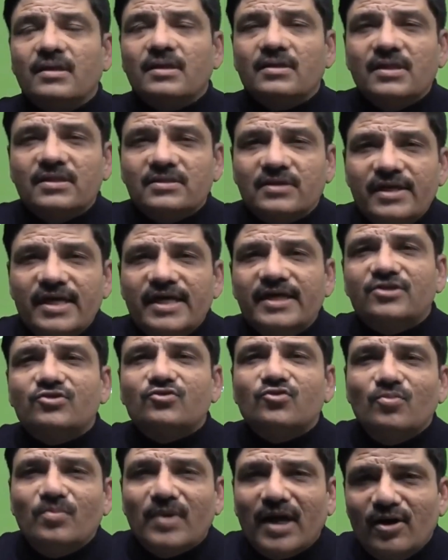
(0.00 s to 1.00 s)
This leads
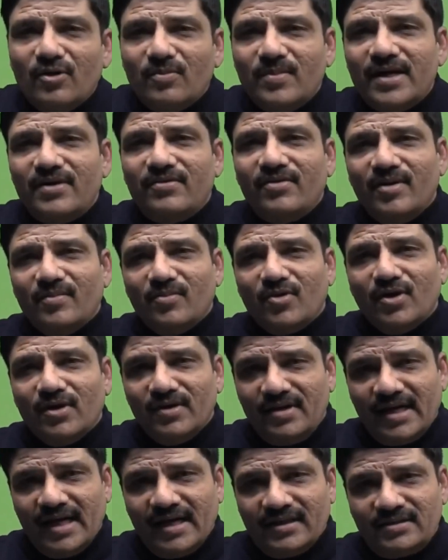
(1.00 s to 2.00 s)
to myometrium
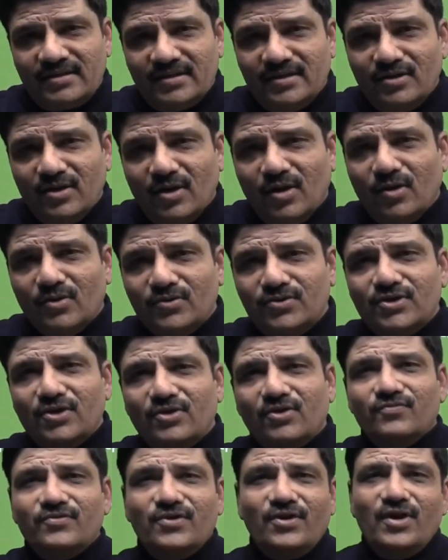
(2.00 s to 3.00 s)
contraction, the
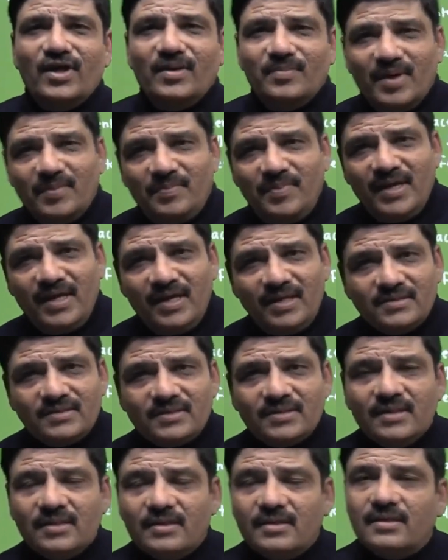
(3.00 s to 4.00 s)
onset of the labor
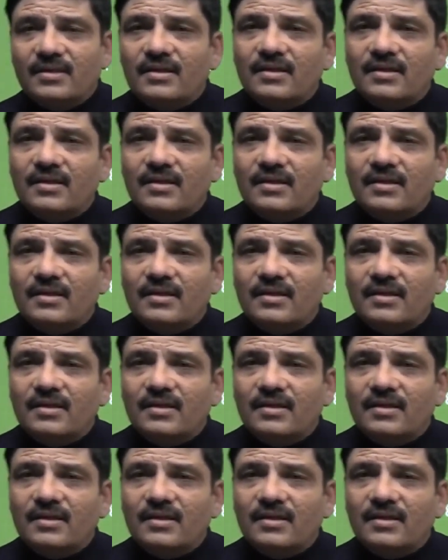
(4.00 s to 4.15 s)
pains.